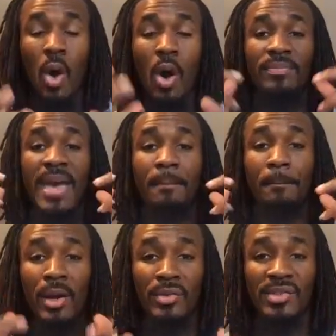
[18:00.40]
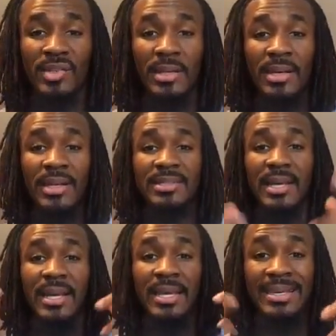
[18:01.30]
on that person to
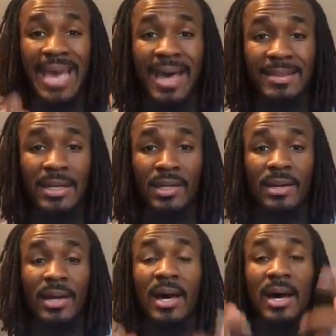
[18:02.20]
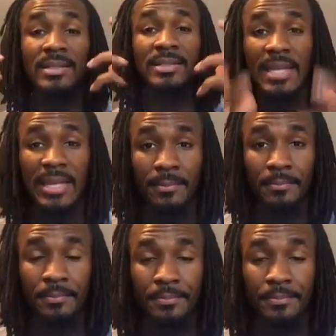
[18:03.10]
gather a team.